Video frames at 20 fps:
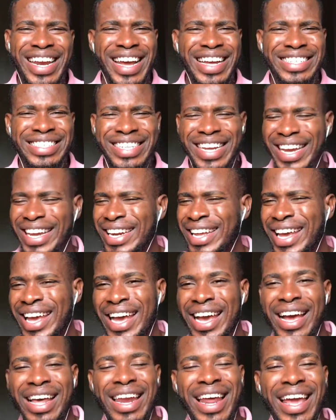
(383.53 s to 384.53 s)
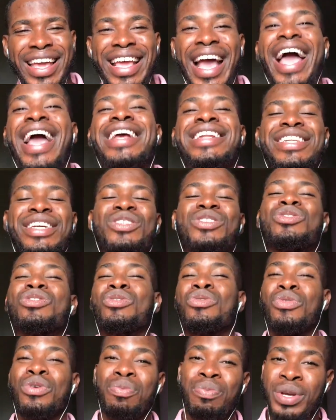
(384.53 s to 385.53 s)
And then, like, I need
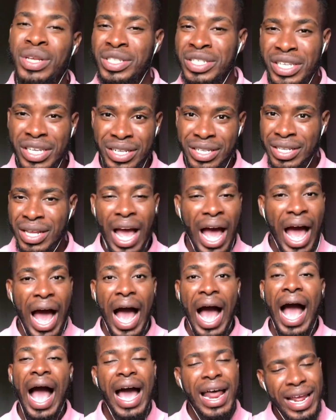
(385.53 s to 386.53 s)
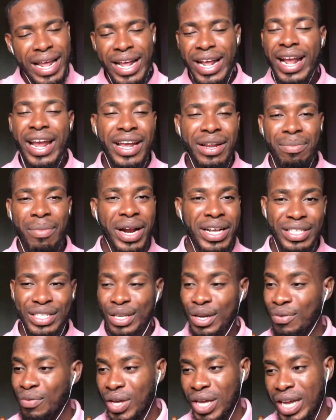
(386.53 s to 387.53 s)
to repeat it and hear it
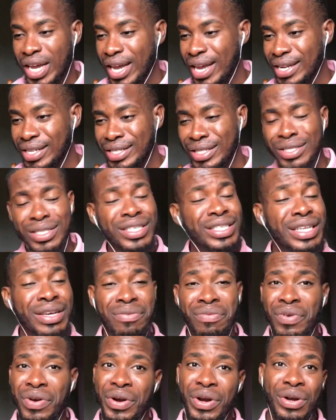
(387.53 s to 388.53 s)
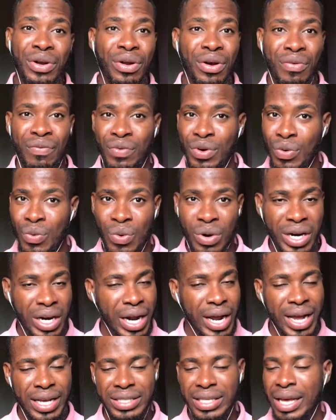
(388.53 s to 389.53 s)
myself again. This is a very lovely one,
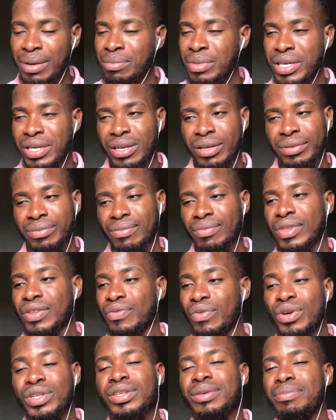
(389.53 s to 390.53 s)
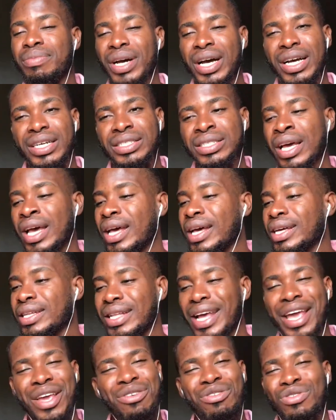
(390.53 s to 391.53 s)
guys. I mean, for the impact,
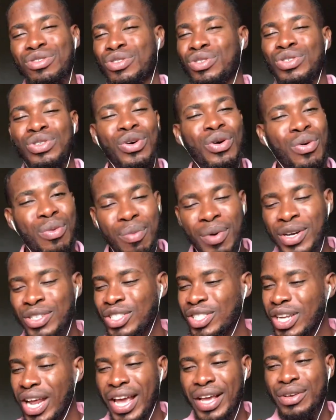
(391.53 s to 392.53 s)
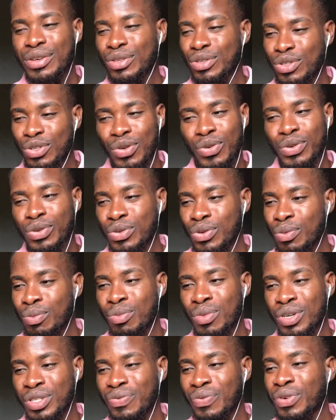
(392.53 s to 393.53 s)
thank you so much, thank you so
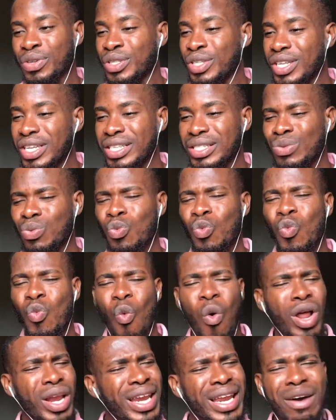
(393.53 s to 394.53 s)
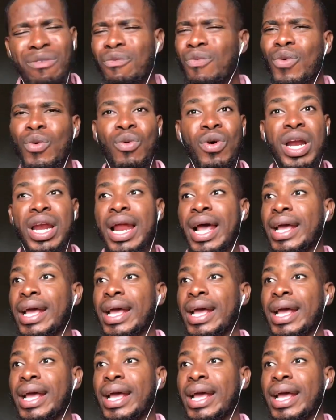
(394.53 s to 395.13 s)
much for this wonderful one.